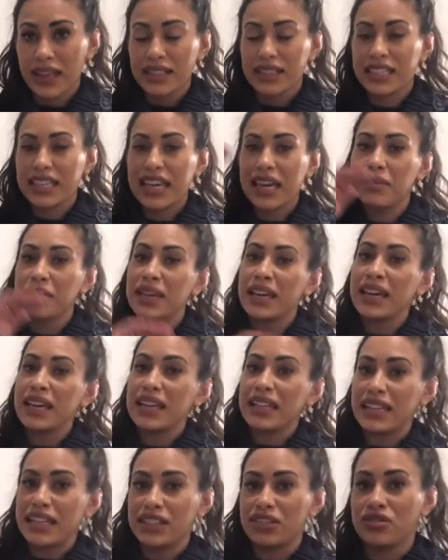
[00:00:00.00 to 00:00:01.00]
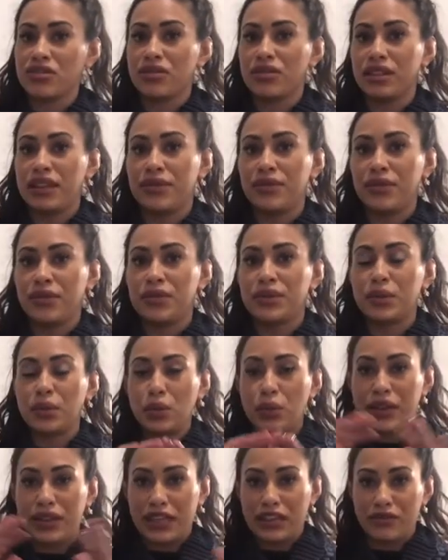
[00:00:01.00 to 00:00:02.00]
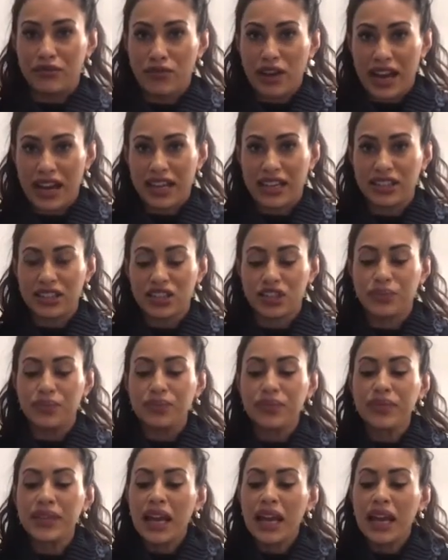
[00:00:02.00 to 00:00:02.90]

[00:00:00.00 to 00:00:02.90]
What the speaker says: to keep their cholesterol levels within range.